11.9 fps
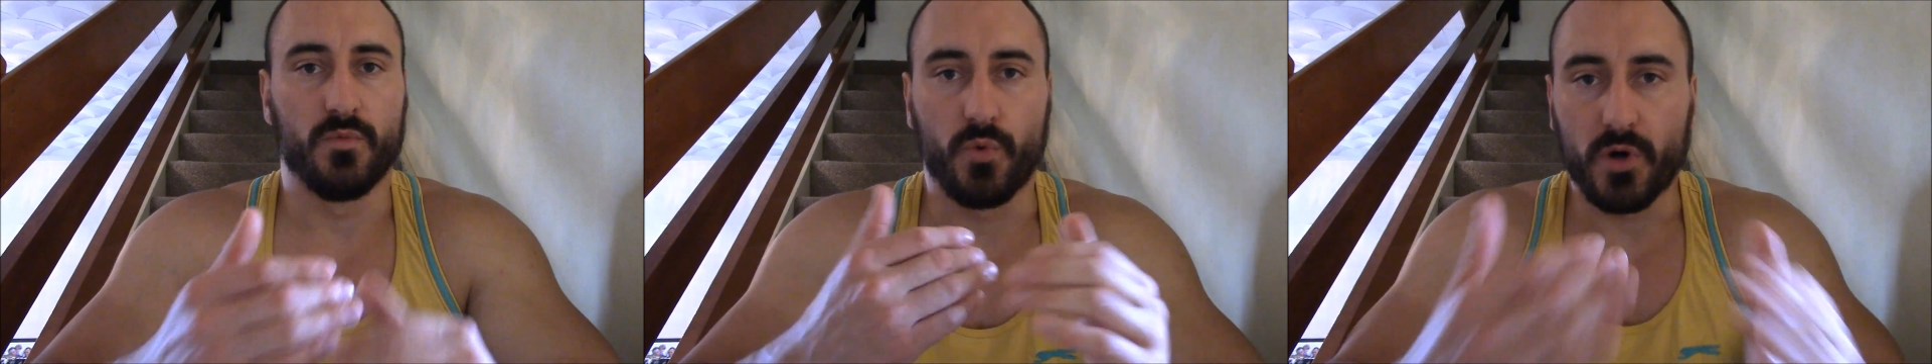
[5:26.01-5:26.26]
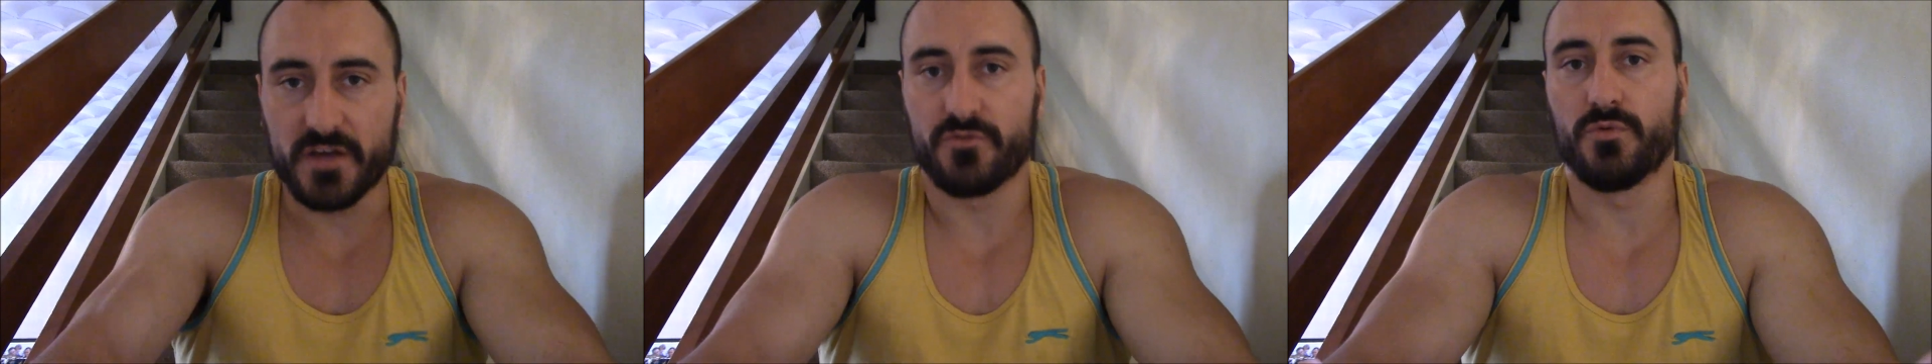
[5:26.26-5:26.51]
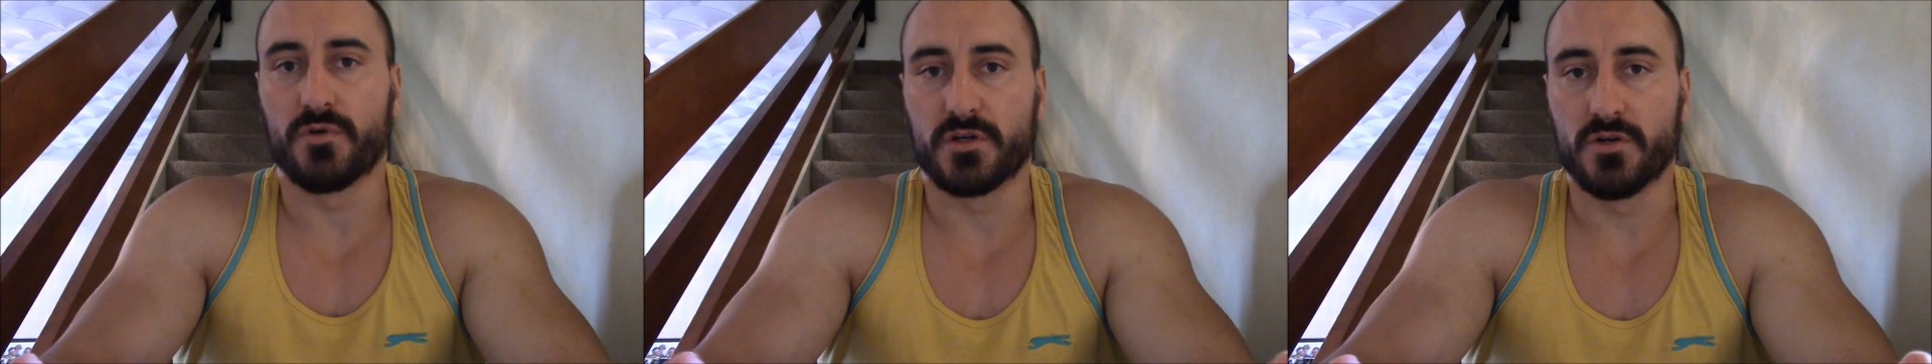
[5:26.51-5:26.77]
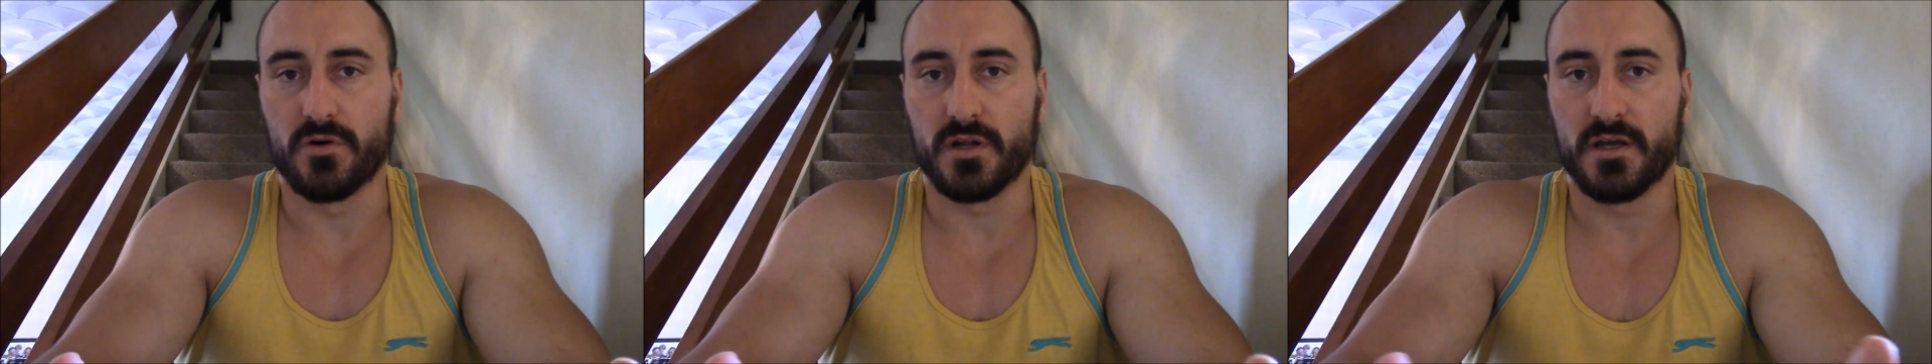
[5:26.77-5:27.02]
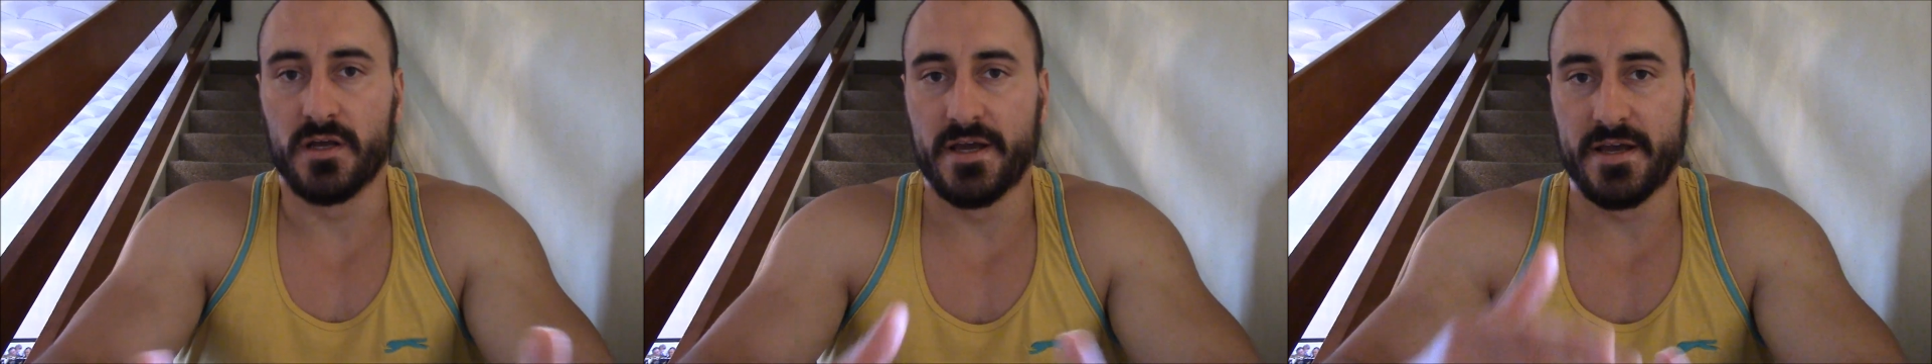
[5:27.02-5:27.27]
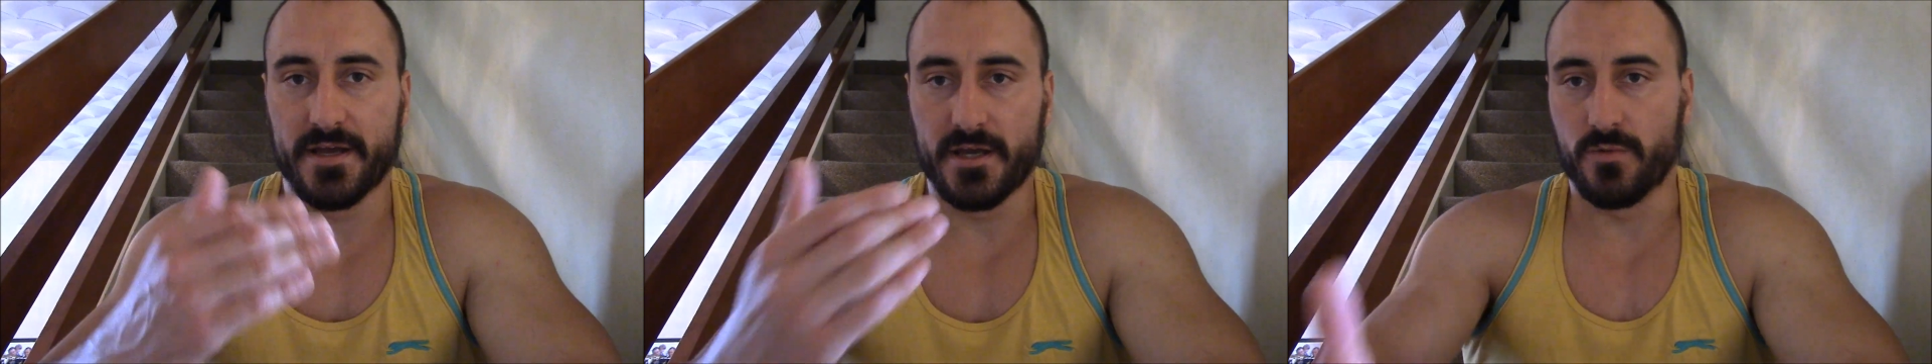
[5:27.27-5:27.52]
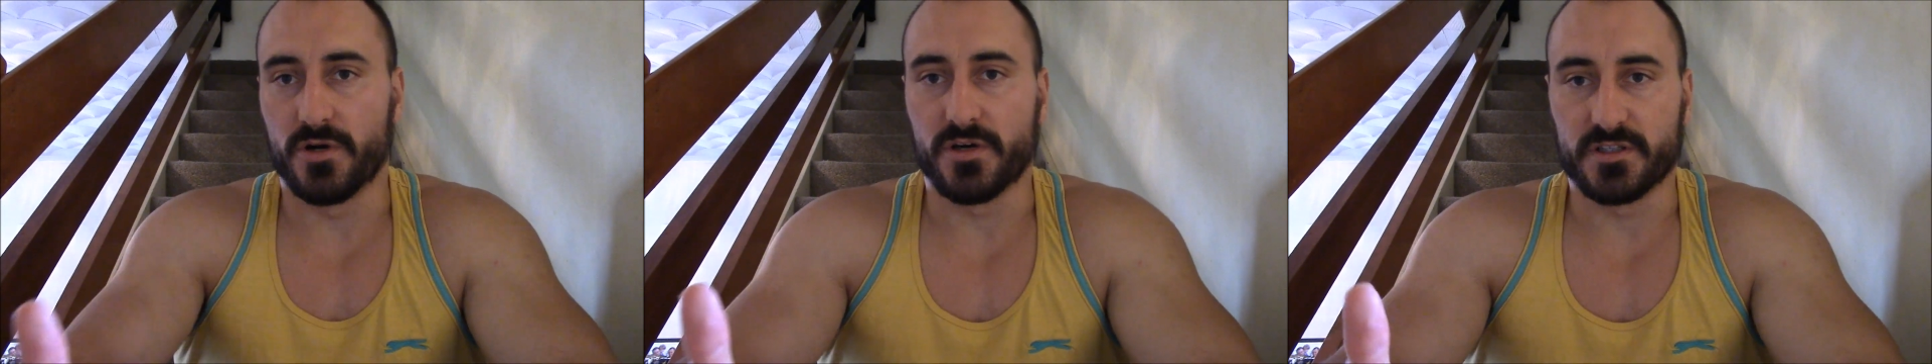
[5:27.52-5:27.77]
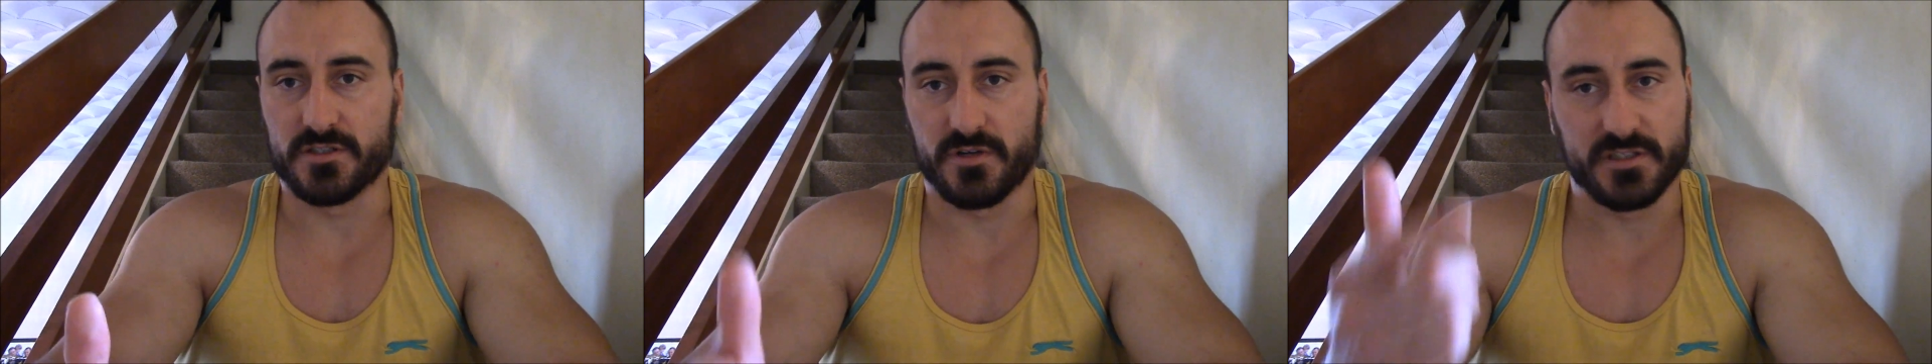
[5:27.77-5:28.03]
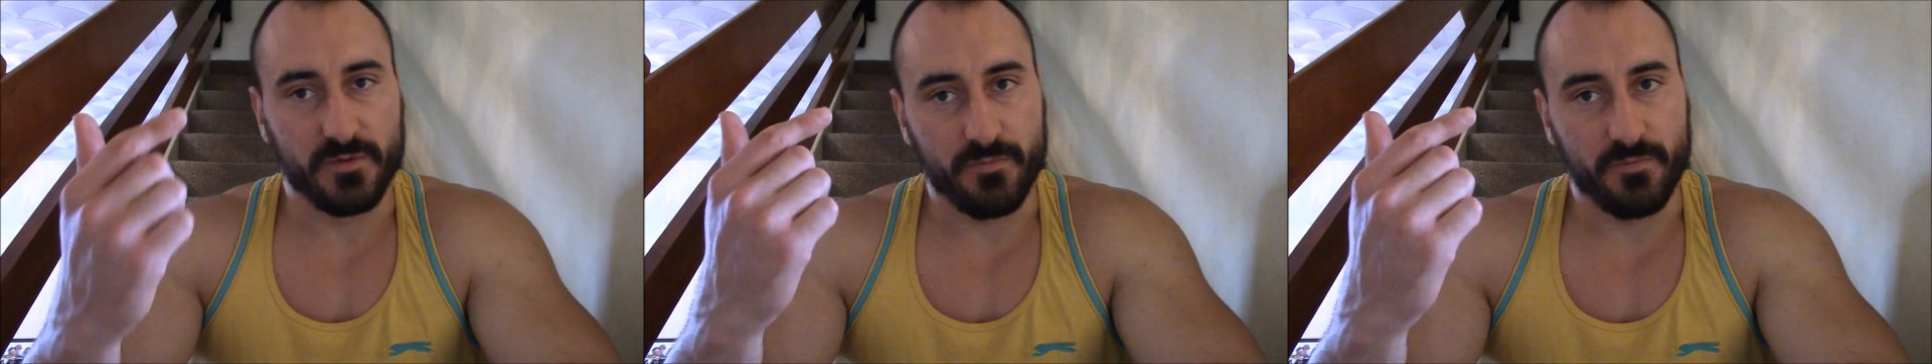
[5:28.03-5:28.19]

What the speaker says: Whatever you want to call it, it works, alright?